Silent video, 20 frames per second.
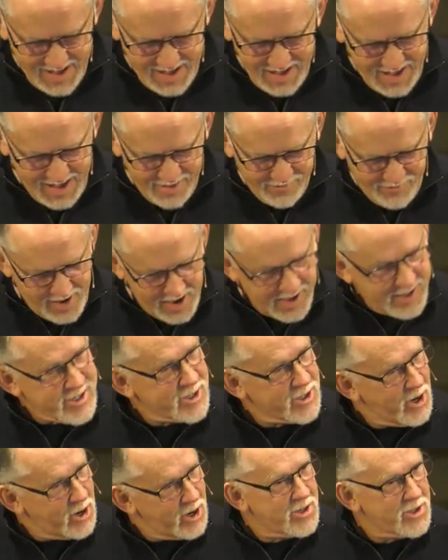if I
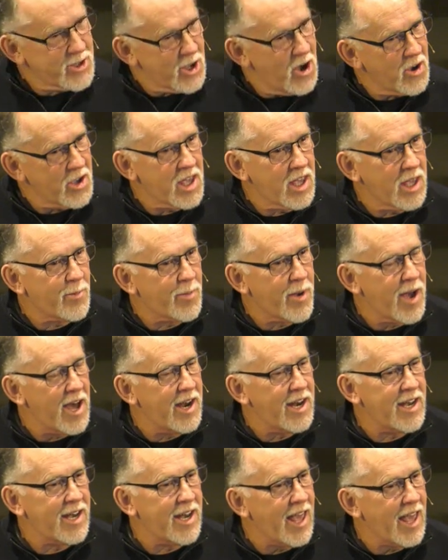started talking about
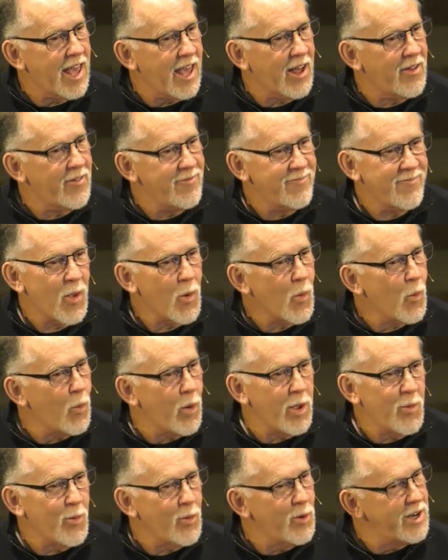it now,
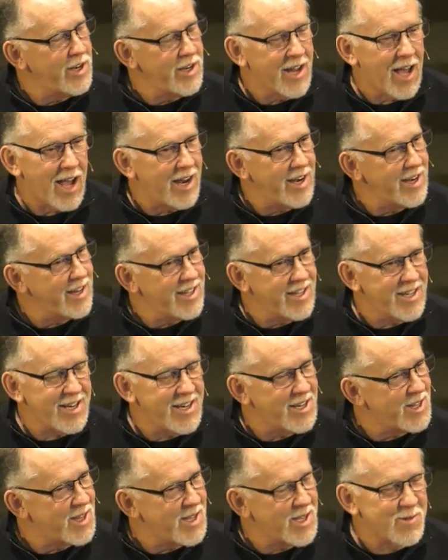we would not get
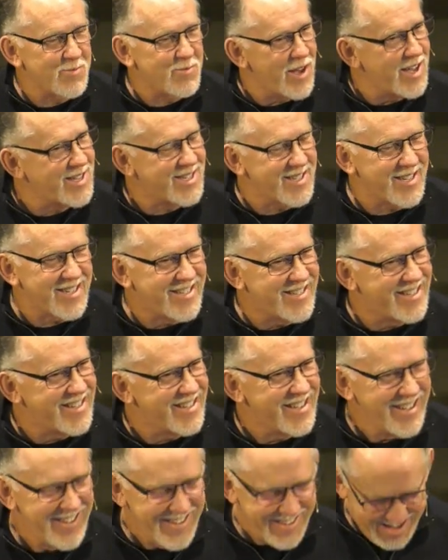into this message.
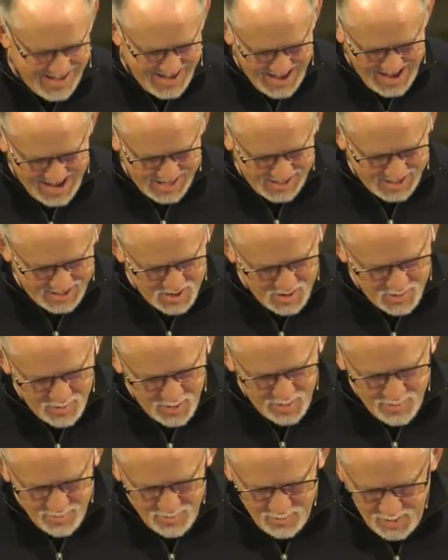And so
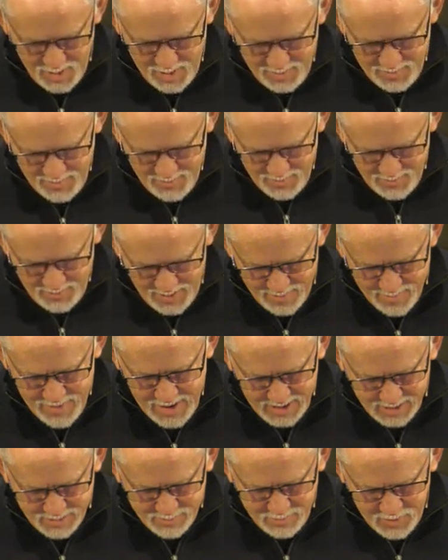we
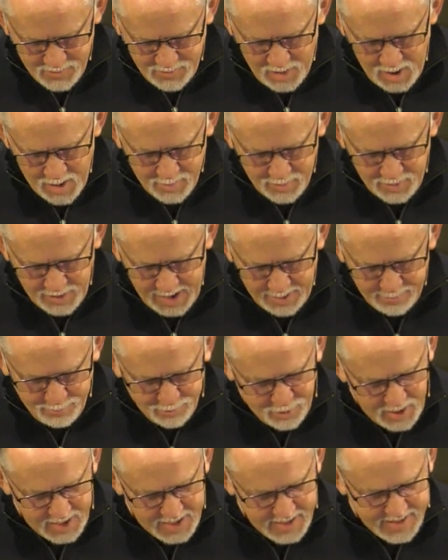must move on, but I
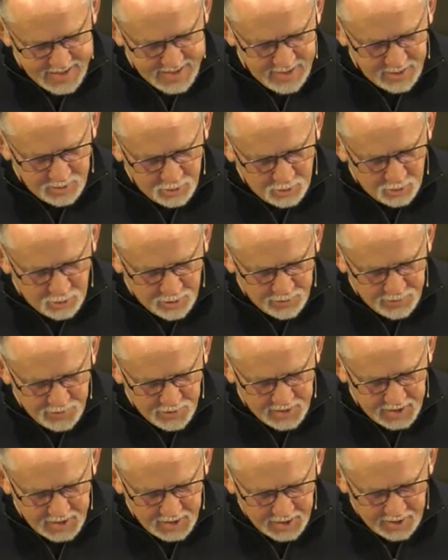praise the Lord for
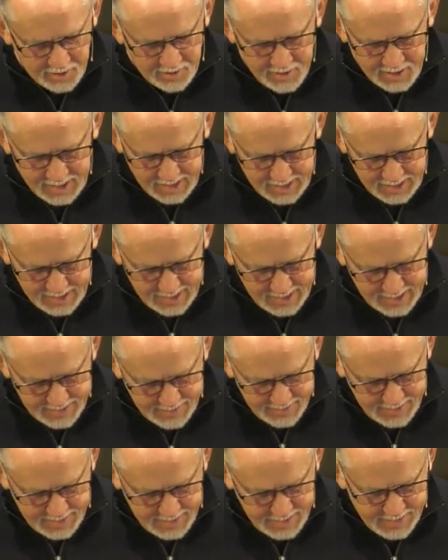the clarity
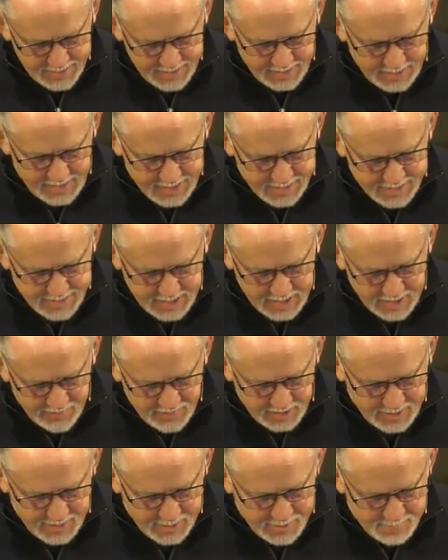that He has
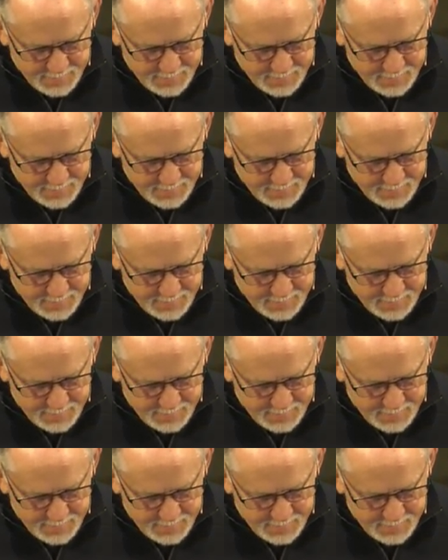given.